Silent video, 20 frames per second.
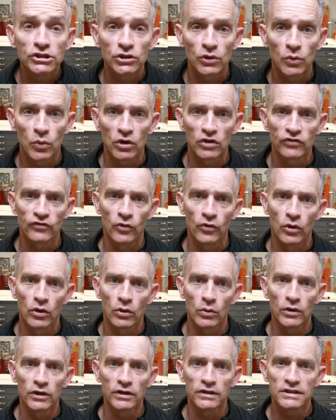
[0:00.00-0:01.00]
your work
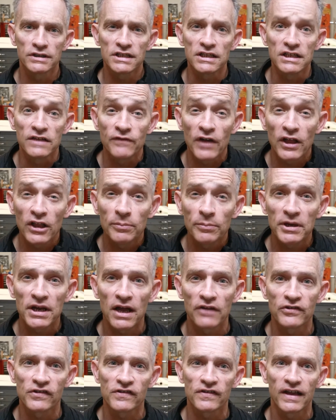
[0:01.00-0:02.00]
forward, to develop an
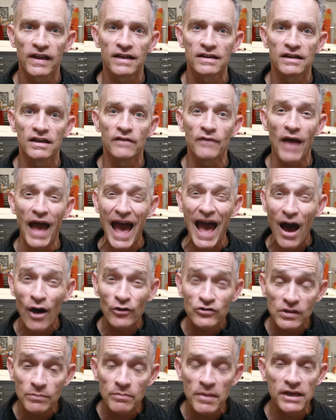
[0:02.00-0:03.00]
understanding of how
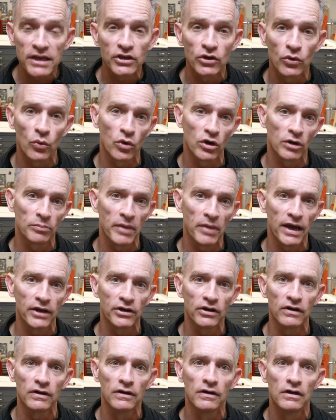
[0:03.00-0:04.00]
to make your work
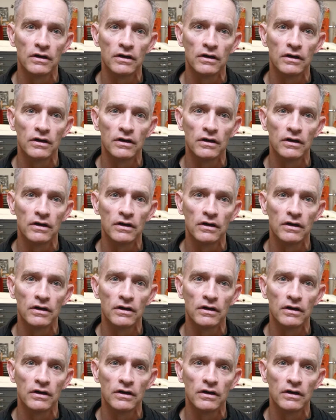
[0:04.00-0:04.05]
better.